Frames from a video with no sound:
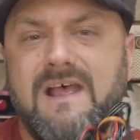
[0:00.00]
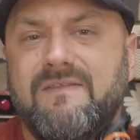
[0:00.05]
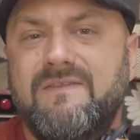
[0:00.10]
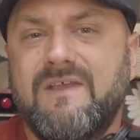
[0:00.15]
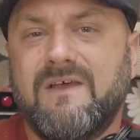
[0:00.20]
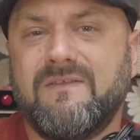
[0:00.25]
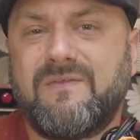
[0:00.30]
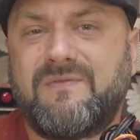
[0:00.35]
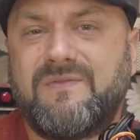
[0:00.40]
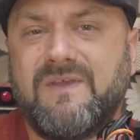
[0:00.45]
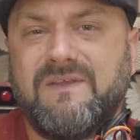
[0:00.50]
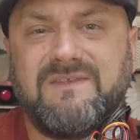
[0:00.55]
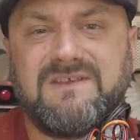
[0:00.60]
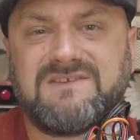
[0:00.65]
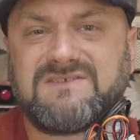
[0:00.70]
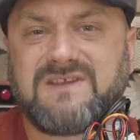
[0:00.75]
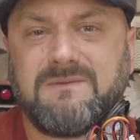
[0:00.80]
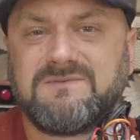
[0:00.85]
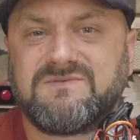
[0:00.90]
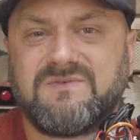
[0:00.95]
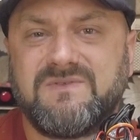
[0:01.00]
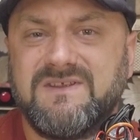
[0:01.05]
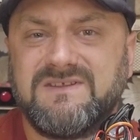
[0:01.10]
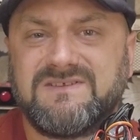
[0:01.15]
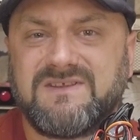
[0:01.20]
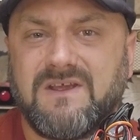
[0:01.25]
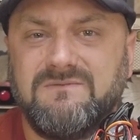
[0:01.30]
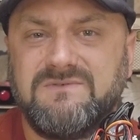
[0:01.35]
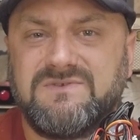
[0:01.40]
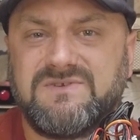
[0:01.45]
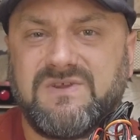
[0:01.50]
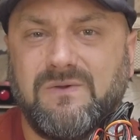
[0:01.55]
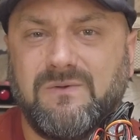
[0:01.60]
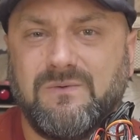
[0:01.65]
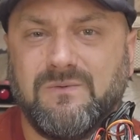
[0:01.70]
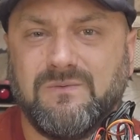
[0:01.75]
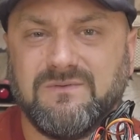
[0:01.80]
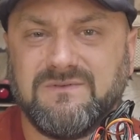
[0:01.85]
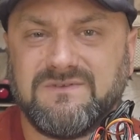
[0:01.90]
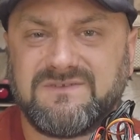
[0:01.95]
The other thing, this comes with its own
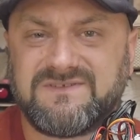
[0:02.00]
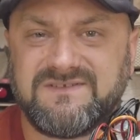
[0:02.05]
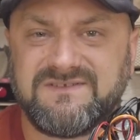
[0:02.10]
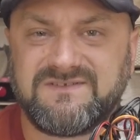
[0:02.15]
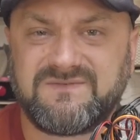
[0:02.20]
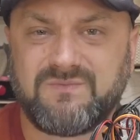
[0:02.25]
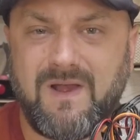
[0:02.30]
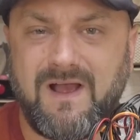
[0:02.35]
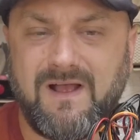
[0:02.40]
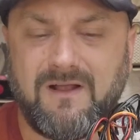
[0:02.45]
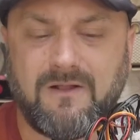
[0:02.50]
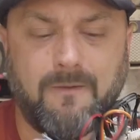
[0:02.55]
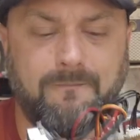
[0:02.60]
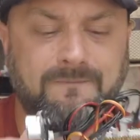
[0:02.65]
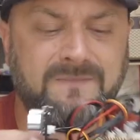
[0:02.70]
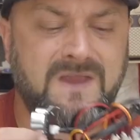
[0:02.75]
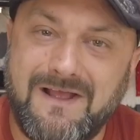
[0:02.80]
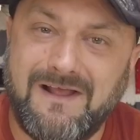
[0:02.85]
tools as well.